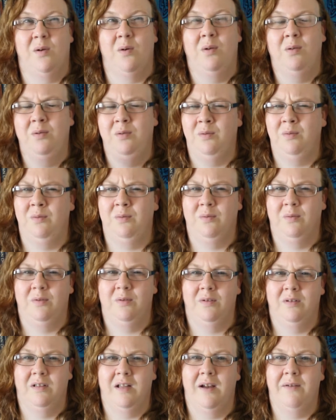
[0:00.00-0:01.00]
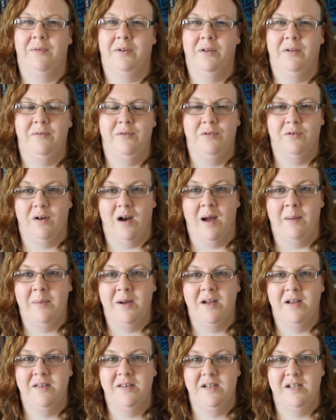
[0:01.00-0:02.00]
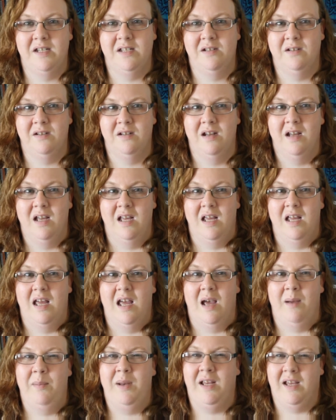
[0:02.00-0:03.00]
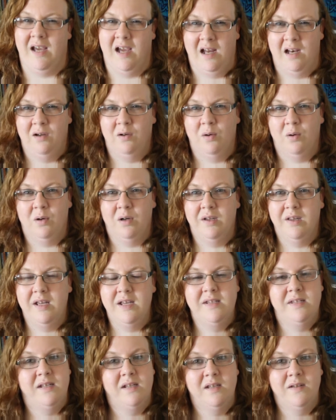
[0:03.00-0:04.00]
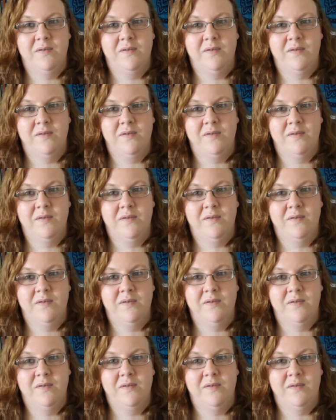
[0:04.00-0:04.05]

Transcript: a whole new level of drama that doesn't, I mean, it kind of correlates to